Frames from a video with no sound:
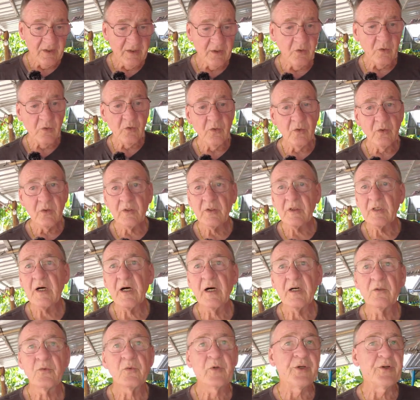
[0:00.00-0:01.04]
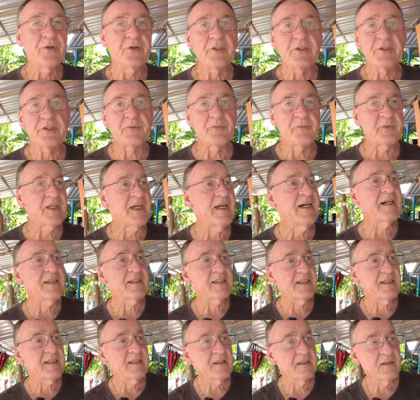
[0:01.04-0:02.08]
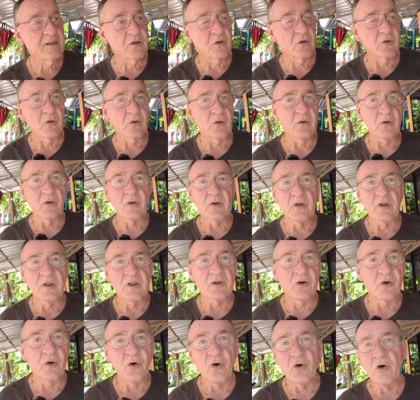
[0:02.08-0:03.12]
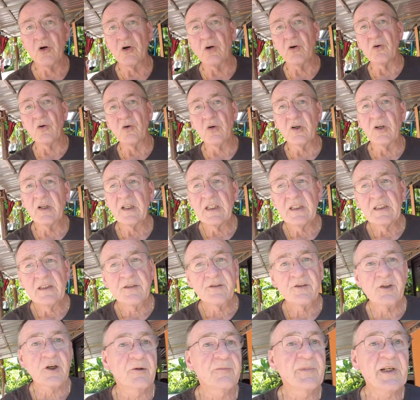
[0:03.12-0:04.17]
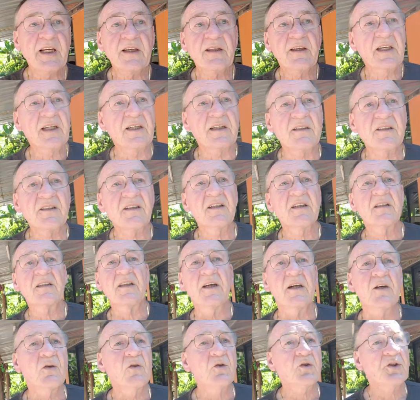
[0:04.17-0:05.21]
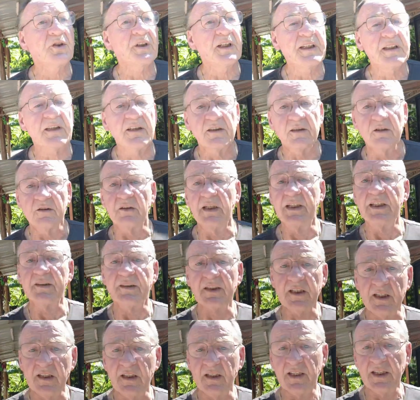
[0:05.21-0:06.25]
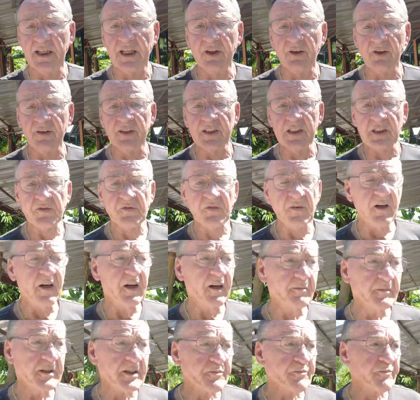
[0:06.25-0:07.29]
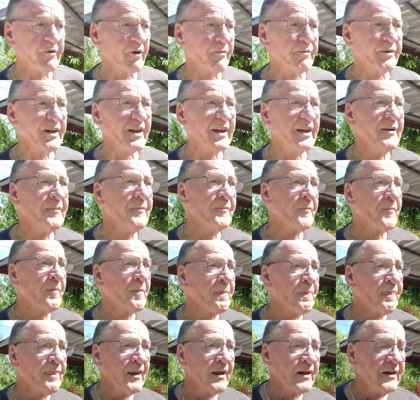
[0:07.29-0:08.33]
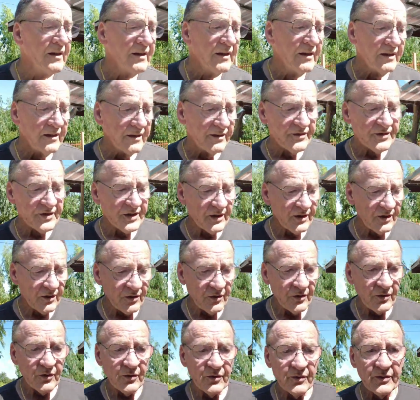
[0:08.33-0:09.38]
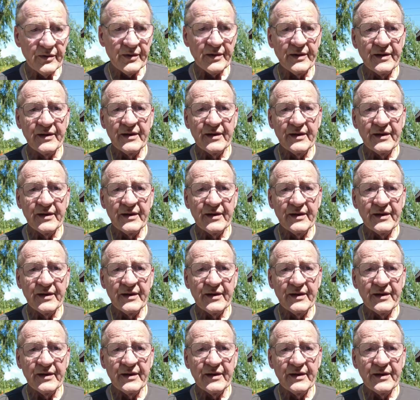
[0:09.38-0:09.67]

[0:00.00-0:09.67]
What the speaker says: or I want to do some cutting, or so many things. They're all centered around taking care of this farm, this property. So